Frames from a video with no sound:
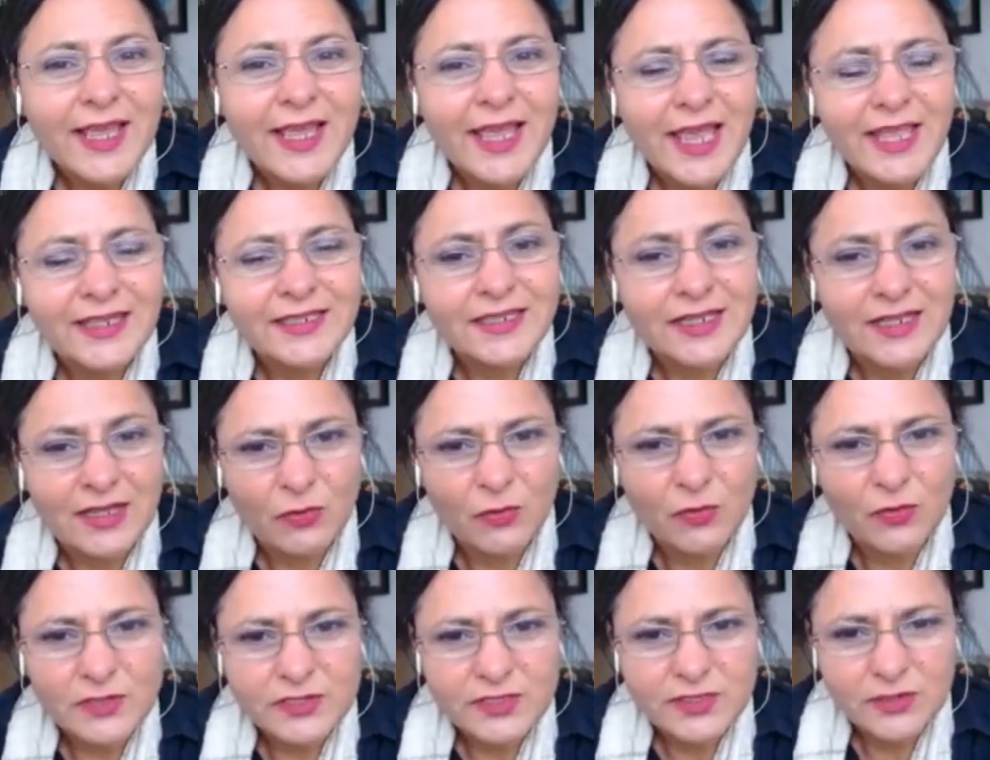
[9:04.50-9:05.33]

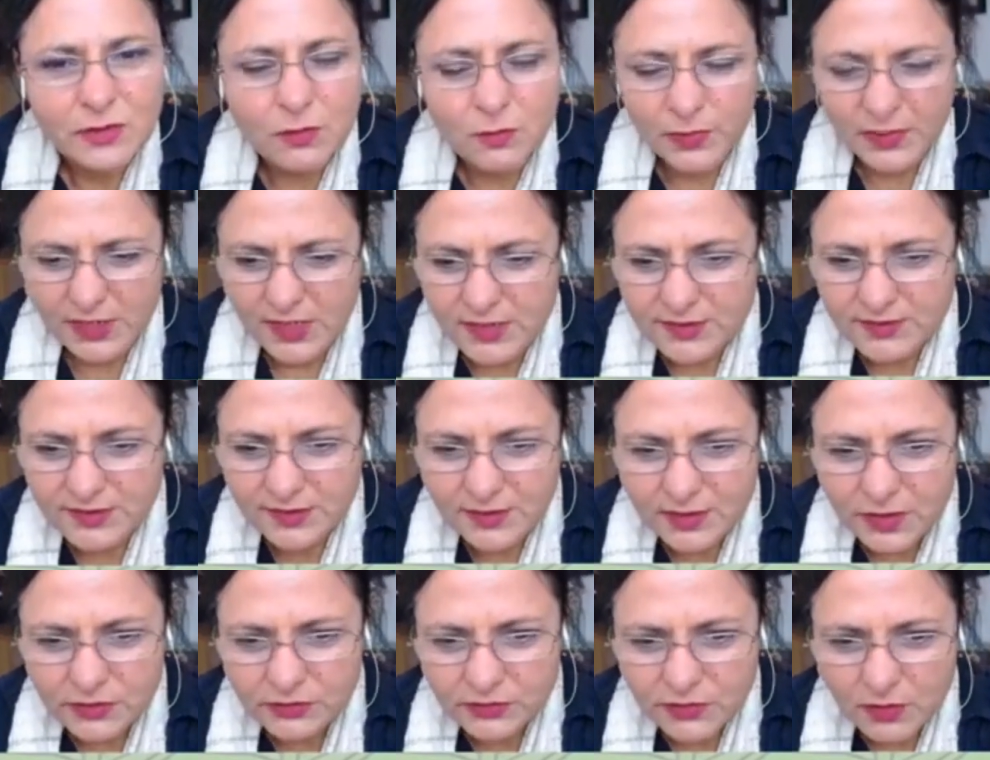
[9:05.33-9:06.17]
also because they know
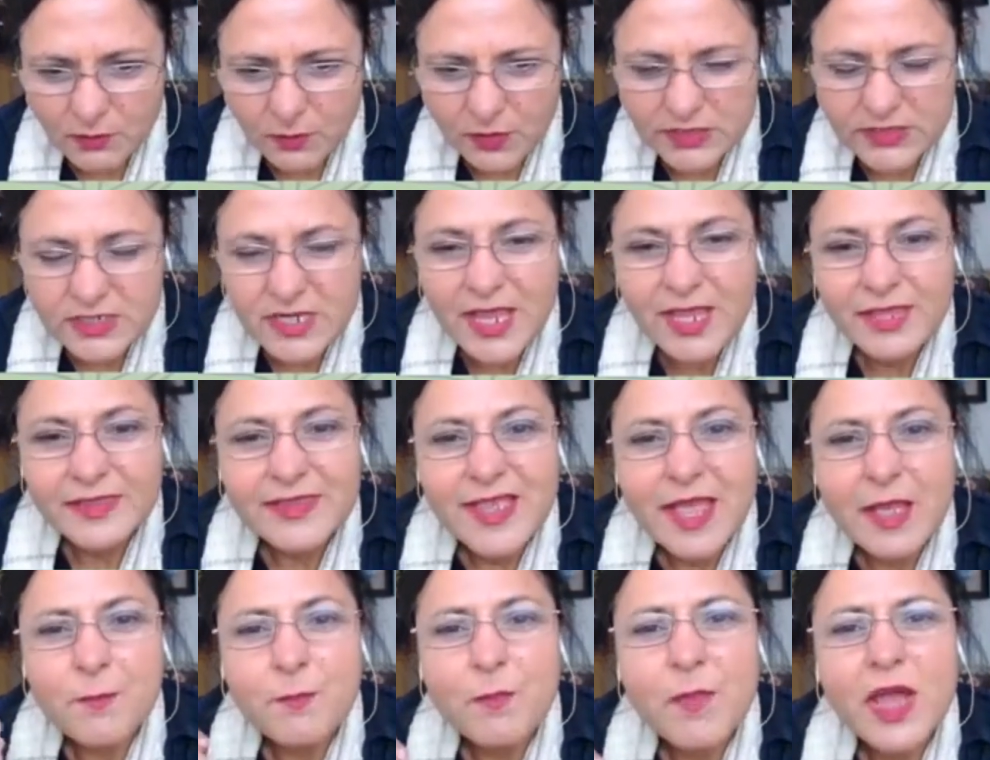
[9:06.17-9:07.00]
so much, that
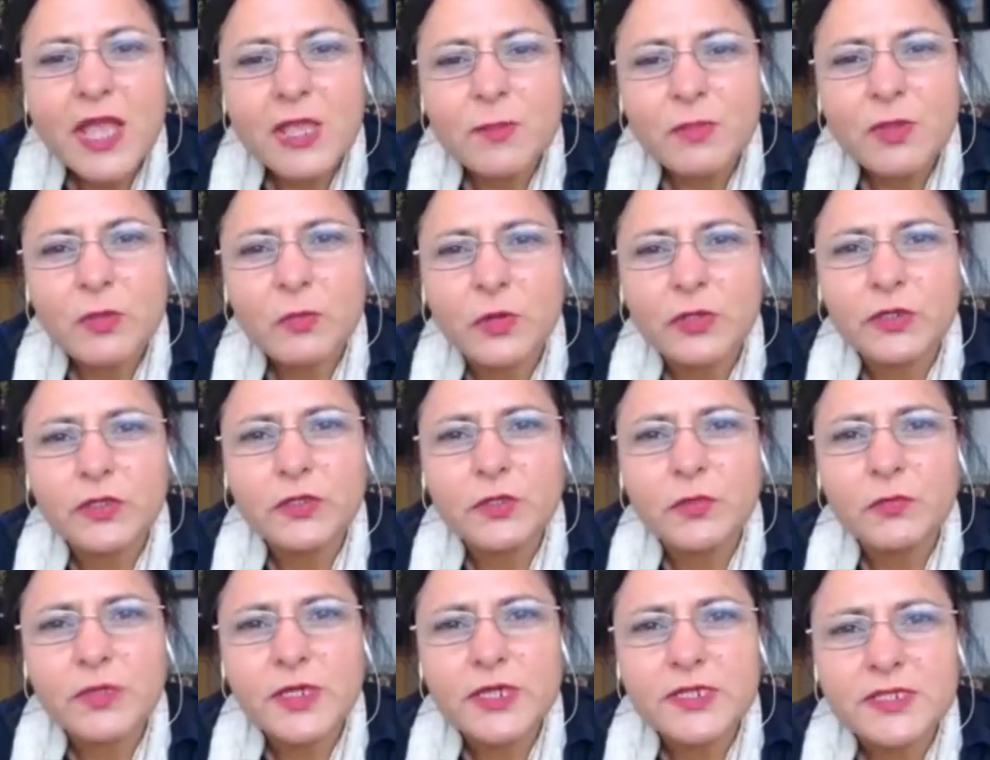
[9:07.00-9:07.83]
might be one of the
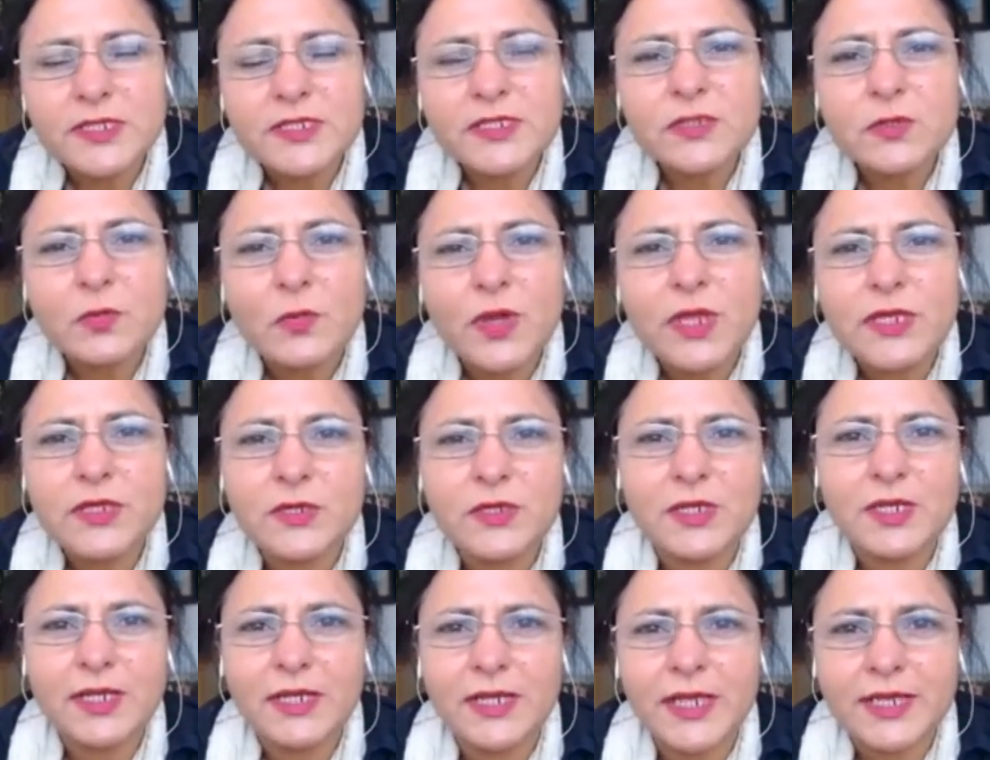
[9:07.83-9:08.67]
reasons why you
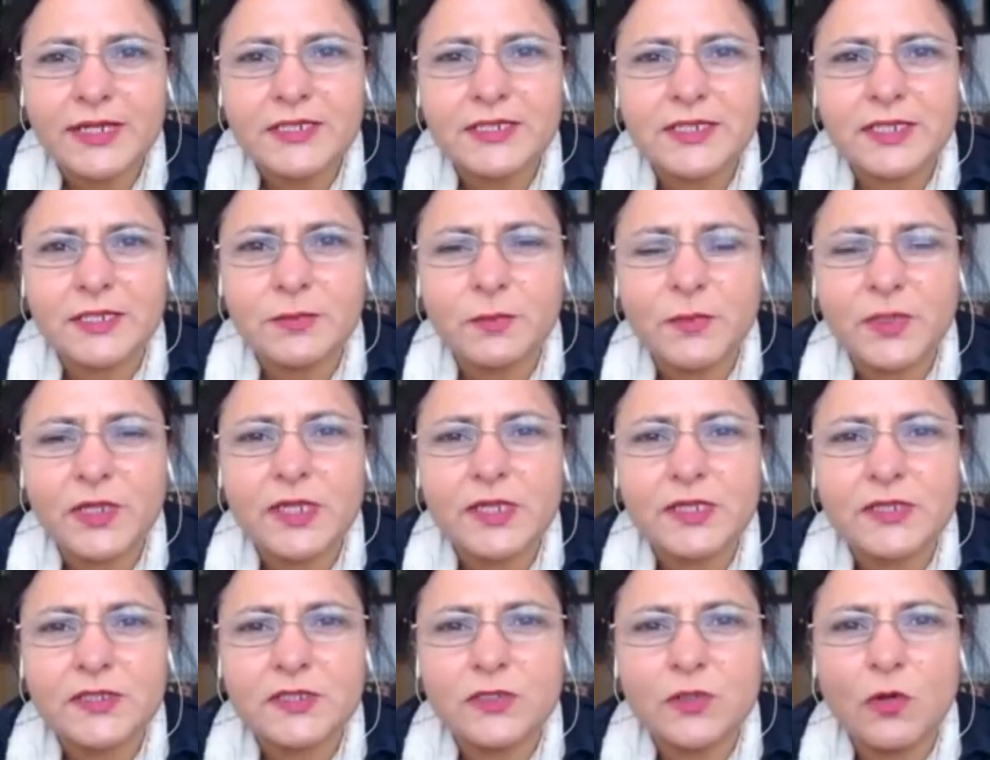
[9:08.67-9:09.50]
neglect it,
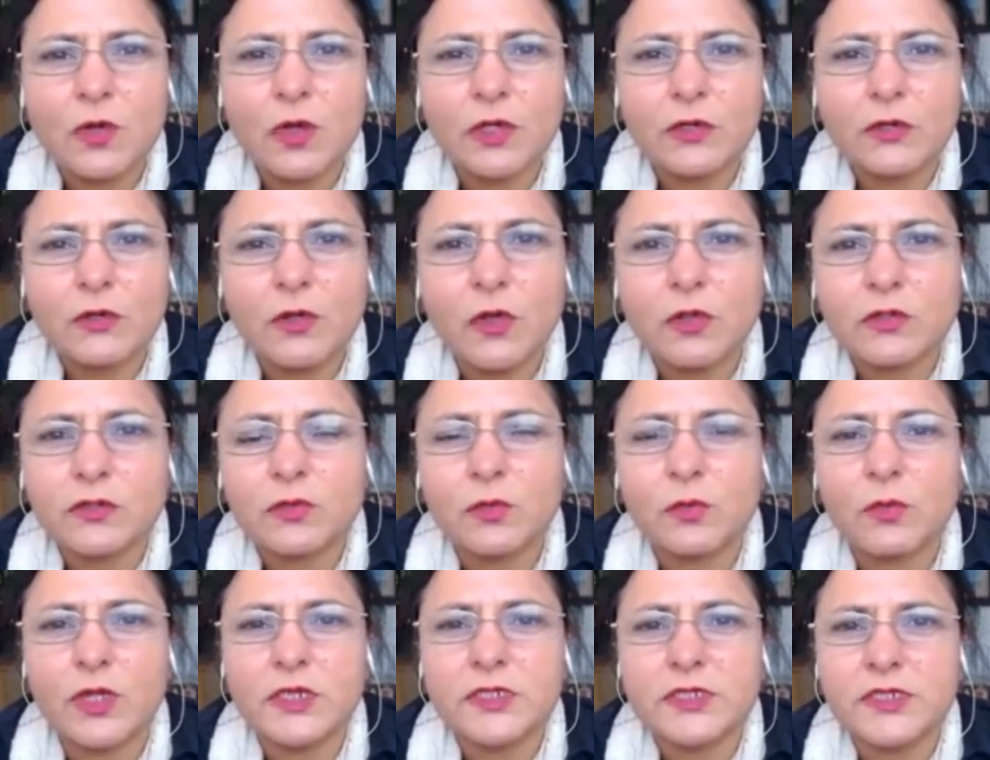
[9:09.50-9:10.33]
because you are not
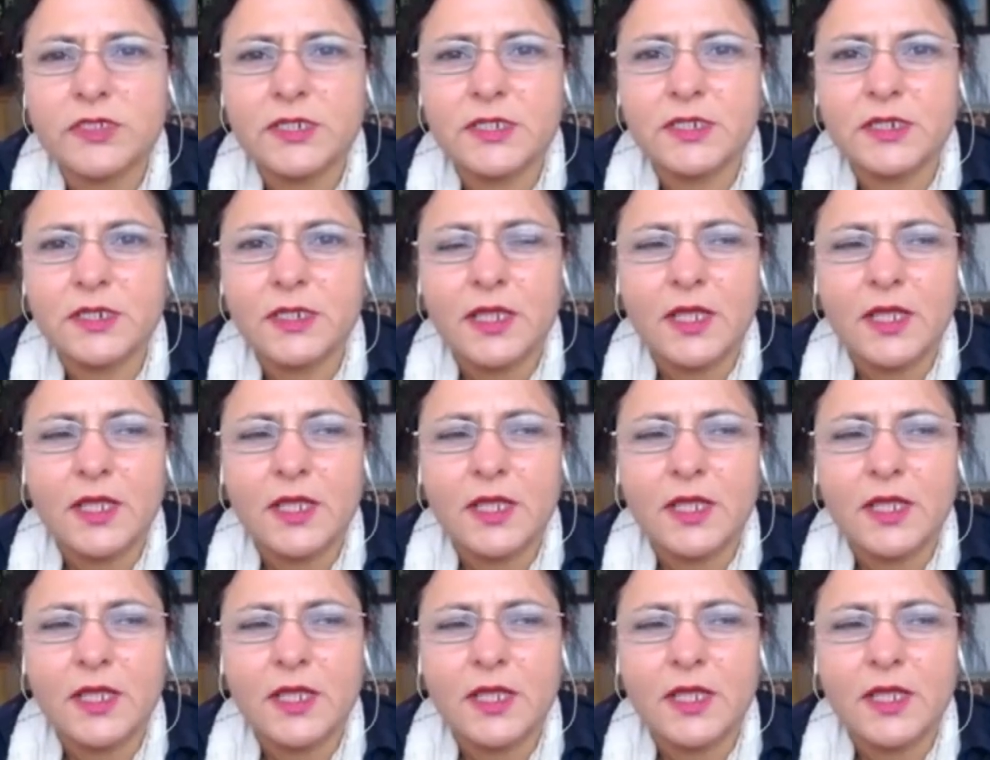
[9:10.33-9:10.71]
wanting,